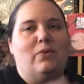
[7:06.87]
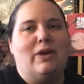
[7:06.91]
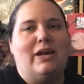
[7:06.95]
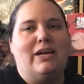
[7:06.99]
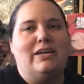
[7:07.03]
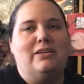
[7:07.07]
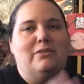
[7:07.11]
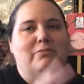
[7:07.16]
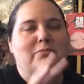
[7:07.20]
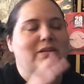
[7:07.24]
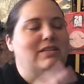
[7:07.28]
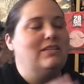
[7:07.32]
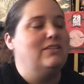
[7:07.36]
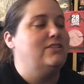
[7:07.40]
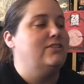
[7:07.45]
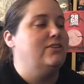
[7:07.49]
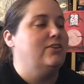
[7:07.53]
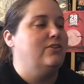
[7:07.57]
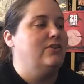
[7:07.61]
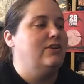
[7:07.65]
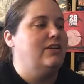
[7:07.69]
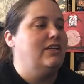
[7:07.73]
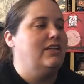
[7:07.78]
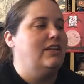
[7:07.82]
random
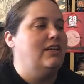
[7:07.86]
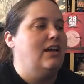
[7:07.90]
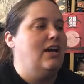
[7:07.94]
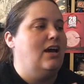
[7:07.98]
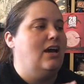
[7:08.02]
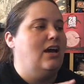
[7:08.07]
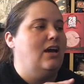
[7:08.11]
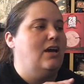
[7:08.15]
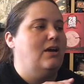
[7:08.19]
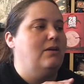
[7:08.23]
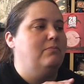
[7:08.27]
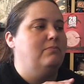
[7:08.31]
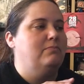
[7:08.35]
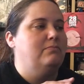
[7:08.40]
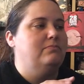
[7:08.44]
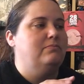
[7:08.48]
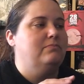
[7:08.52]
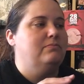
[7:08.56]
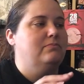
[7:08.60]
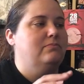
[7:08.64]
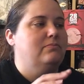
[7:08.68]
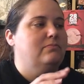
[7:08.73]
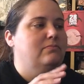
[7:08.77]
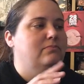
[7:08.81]
inserted, um,
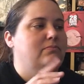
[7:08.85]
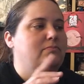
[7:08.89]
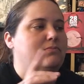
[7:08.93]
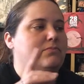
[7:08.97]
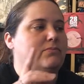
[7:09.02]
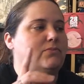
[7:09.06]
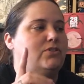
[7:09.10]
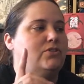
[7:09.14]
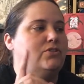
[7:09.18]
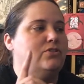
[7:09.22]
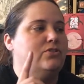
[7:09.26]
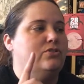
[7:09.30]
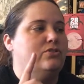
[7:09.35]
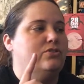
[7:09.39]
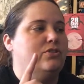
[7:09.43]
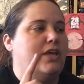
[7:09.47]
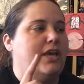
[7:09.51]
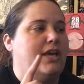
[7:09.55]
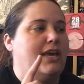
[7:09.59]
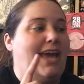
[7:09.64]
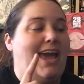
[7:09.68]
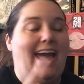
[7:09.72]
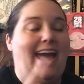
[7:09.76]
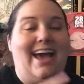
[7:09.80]

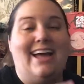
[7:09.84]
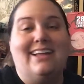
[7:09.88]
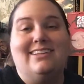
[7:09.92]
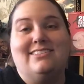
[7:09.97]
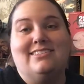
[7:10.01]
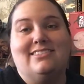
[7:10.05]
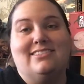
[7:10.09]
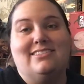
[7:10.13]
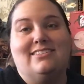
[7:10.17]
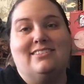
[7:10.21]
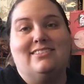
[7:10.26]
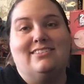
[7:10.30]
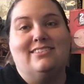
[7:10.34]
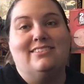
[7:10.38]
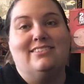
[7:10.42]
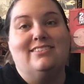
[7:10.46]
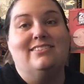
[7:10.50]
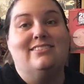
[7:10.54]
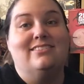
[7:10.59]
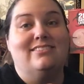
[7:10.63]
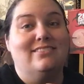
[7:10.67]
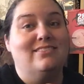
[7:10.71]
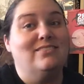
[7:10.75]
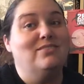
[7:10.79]
like hats,
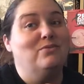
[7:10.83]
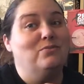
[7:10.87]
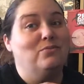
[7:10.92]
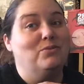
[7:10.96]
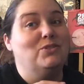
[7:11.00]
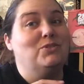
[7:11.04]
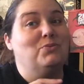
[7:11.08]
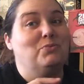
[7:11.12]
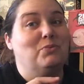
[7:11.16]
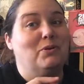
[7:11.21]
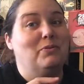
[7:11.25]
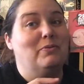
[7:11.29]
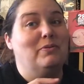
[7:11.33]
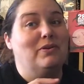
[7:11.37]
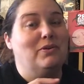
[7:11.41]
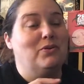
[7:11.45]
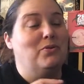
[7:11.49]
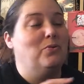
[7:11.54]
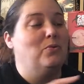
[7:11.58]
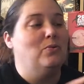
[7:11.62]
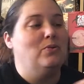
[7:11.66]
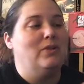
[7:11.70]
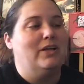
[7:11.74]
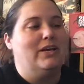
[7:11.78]
which would have been
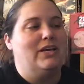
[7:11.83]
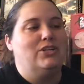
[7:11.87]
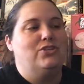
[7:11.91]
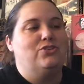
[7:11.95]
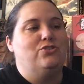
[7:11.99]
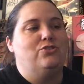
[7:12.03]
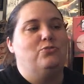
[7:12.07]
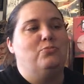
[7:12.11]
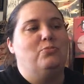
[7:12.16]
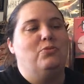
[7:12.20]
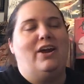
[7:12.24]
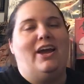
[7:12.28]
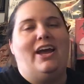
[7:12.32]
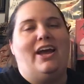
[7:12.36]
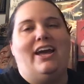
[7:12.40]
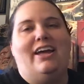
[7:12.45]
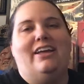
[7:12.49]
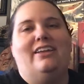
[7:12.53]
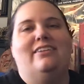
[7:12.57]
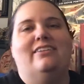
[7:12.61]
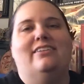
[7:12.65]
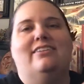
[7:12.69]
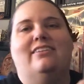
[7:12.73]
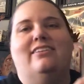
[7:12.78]
cool, like a trooper
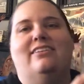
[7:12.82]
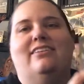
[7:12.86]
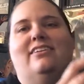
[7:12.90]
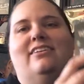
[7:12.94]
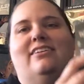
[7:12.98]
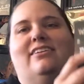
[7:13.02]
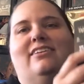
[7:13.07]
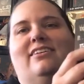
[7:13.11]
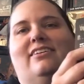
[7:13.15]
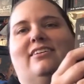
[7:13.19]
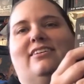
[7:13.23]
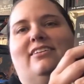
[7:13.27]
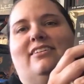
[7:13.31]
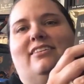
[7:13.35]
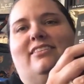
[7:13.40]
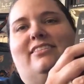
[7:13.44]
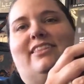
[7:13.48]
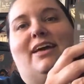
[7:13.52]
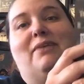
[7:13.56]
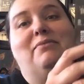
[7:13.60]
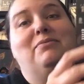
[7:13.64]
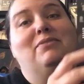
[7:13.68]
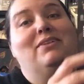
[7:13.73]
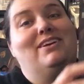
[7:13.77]
hat.
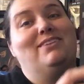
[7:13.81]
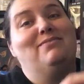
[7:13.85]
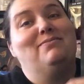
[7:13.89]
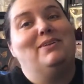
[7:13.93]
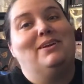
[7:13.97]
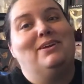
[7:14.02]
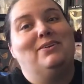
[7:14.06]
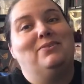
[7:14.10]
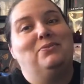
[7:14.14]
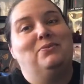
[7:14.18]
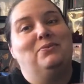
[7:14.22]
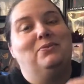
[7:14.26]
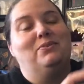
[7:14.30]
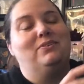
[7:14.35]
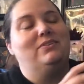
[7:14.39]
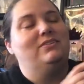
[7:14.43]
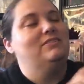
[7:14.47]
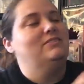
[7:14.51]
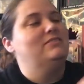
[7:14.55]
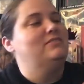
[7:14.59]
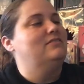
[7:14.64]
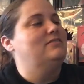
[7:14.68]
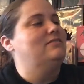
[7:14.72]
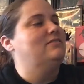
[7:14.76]
That would have been cool,
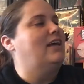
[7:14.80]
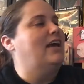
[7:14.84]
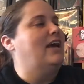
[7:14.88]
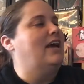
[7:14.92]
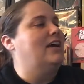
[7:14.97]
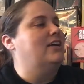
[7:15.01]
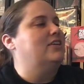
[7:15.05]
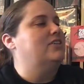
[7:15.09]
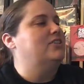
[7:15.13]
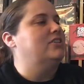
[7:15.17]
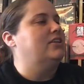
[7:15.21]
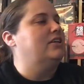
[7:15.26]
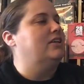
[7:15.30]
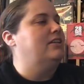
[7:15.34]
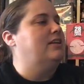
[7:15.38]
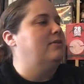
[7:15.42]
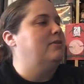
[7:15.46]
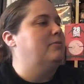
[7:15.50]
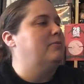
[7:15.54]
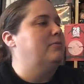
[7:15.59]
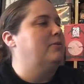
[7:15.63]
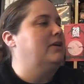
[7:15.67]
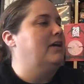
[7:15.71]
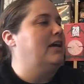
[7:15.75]
actually. That
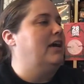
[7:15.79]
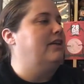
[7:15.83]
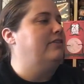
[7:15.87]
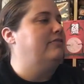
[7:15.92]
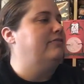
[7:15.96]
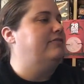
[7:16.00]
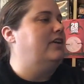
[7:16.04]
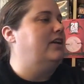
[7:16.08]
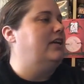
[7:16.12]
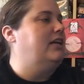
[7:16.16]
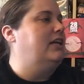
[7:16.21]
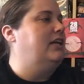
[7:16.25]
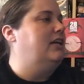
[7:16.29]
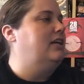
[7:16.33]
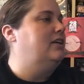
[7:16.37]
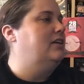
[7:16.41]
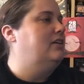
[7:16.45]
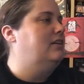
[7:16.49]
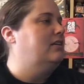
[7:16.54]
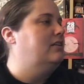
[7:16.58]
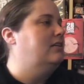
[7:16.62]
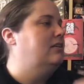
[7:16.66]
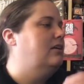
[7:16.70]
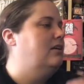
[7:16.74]
would have been kind of funny.
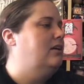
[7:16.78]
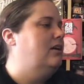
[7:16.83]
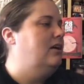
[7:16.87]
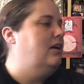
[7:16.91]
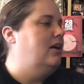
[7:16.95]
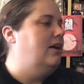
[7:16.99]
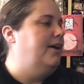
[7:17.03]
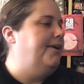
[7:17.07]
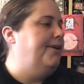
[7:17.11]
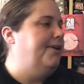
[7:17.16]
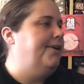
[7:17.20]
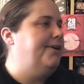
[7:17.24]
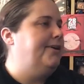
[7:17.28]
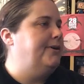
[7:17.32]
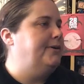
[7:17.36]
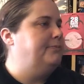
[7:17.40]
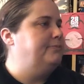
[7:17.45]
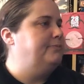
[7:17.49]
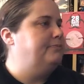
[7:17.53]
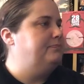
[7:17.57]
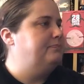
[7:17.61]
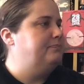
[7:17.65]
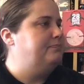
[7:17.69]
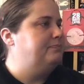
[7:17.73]

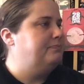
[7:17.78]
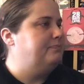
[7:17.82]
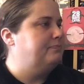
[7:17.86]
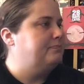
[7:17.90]
Um,